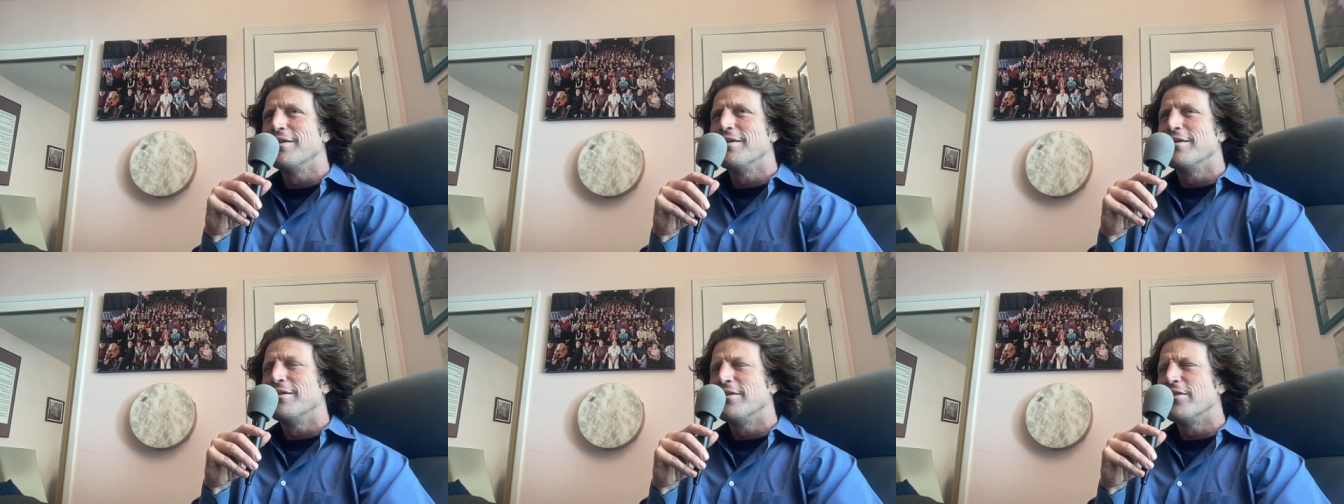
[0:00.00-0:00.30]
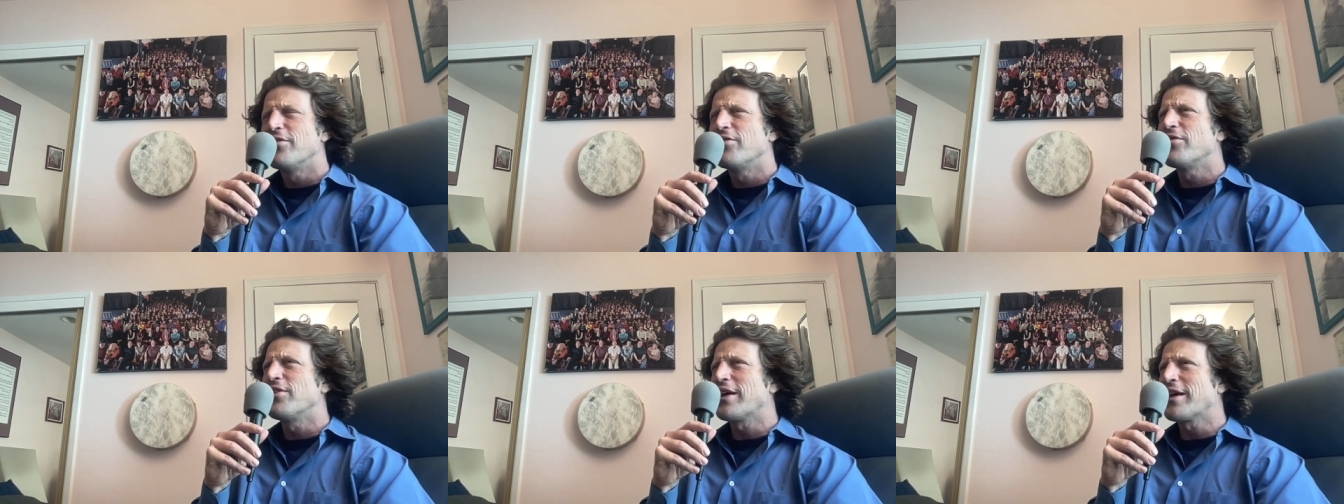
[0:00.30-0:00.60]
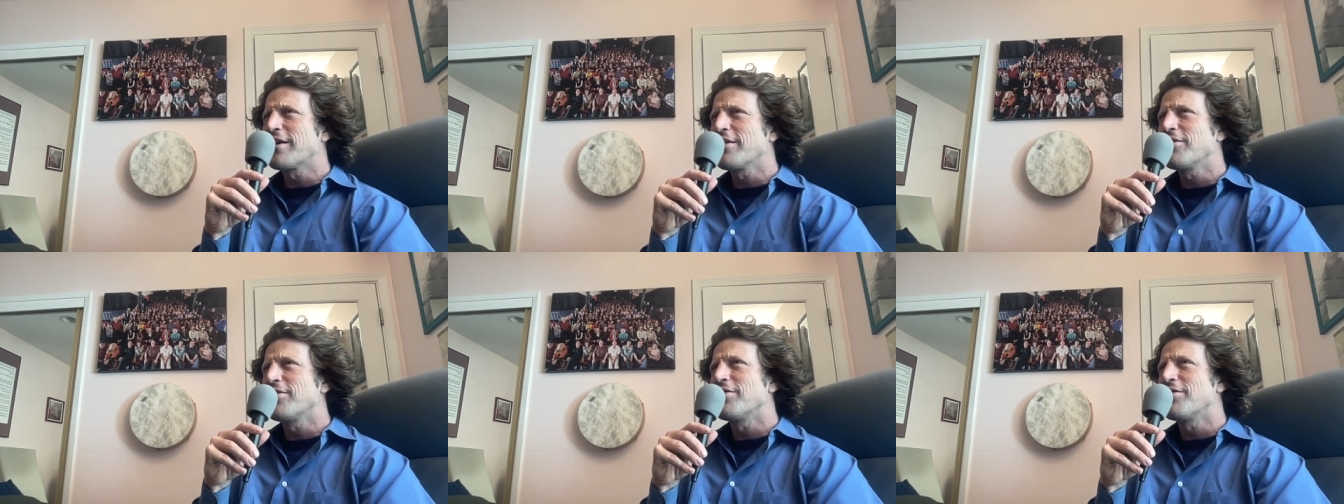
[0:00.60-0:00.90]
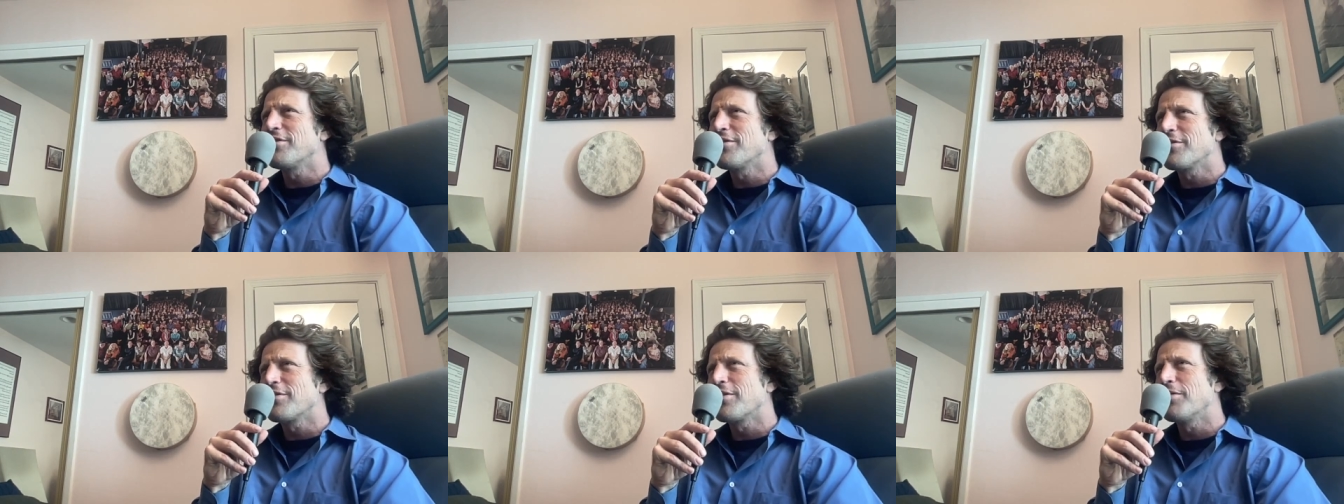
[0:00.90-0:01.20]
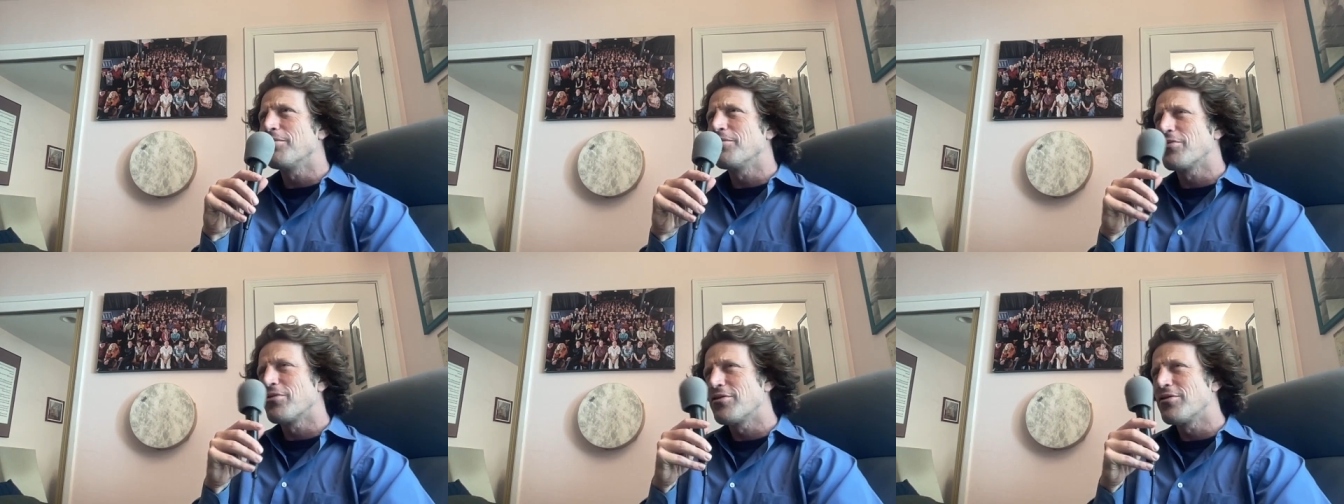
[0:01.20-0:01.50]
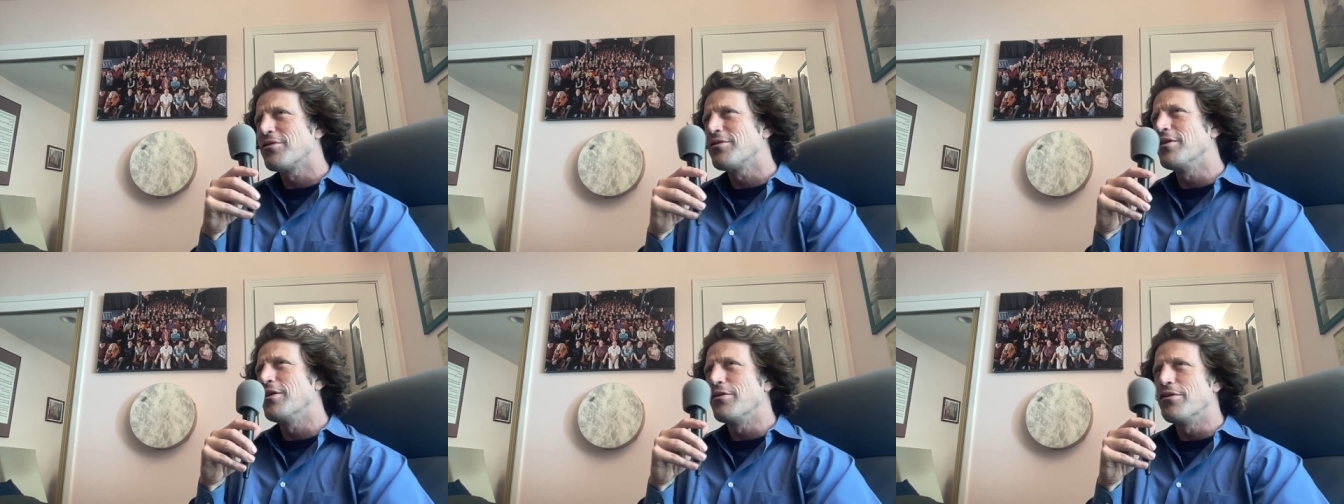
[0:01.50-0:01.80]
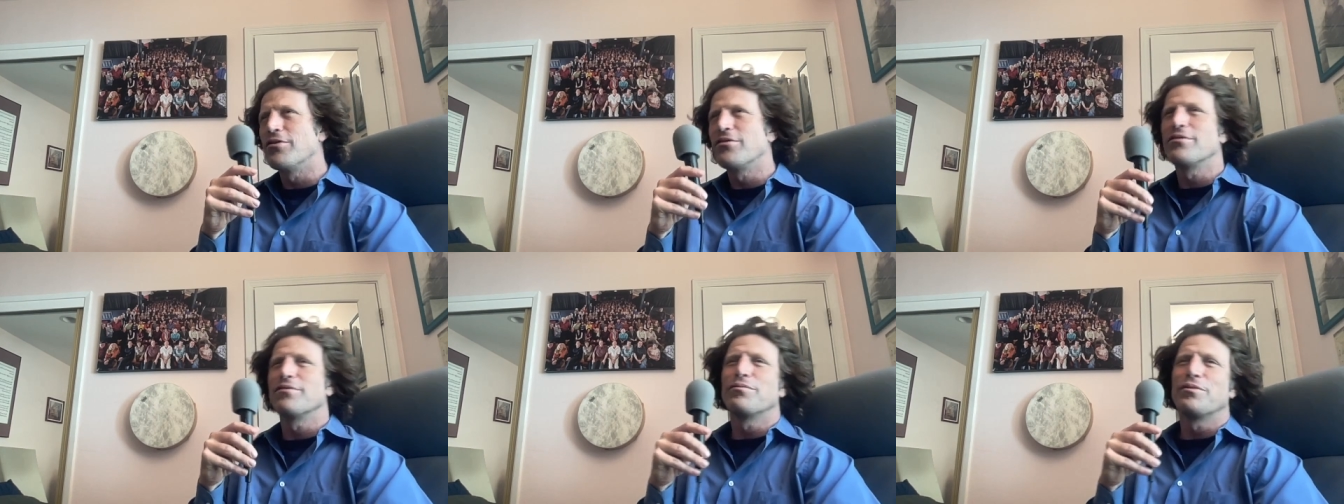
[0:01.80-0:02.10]
The second comes,
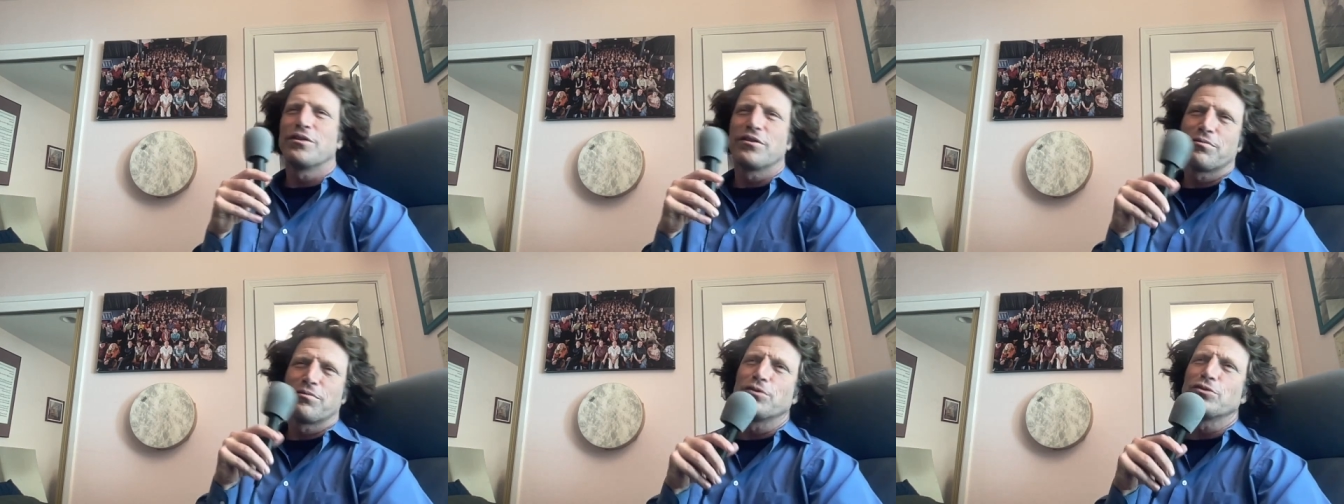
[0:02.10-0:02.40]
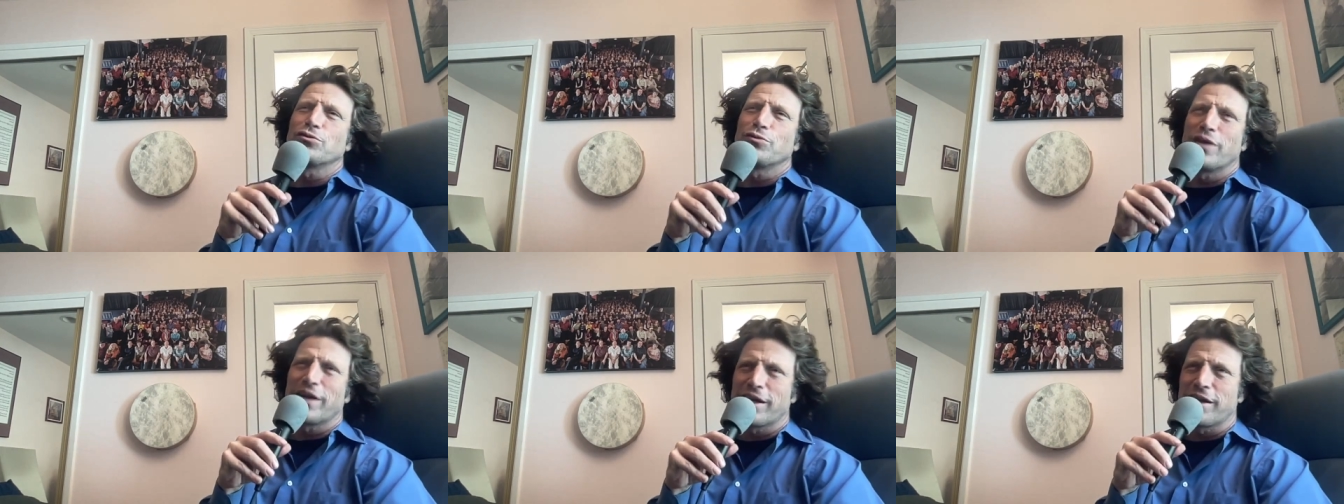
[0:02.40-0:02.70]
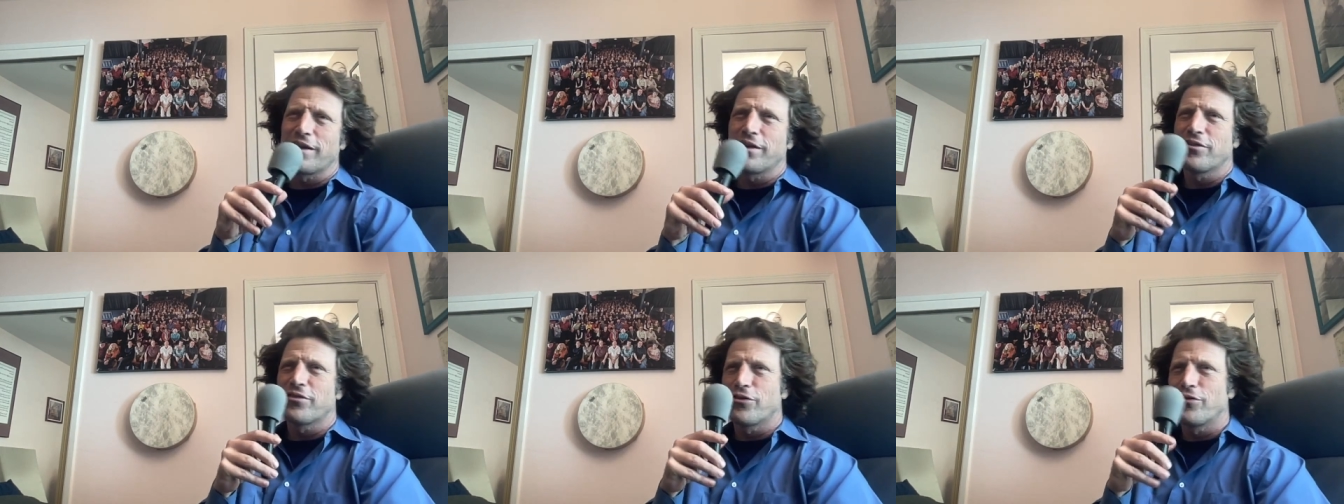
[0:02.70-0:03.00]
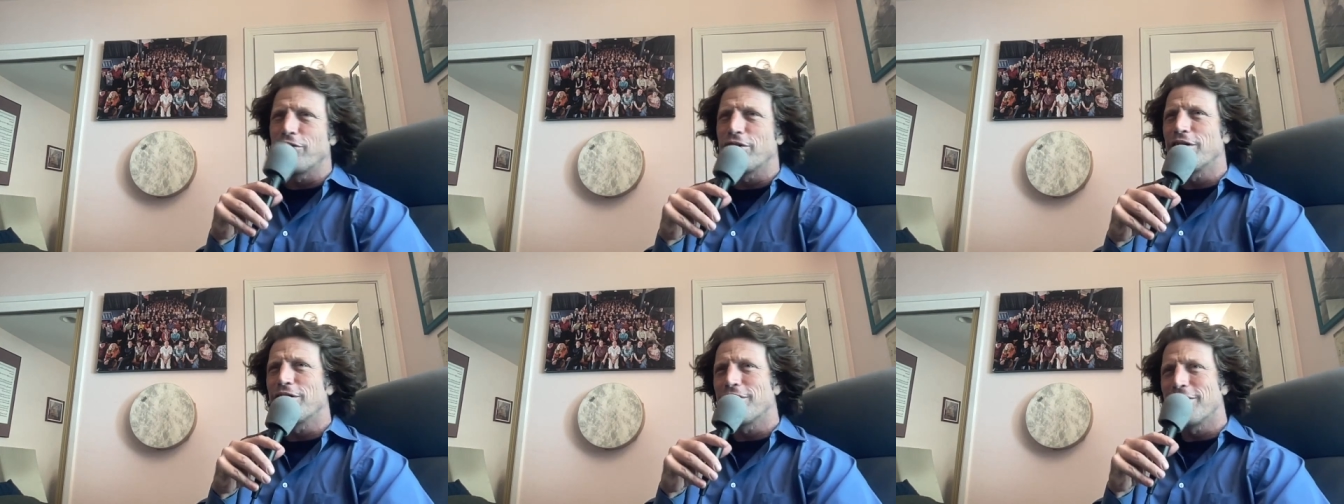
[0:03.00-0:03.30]
but the spiritual awakening is earlier.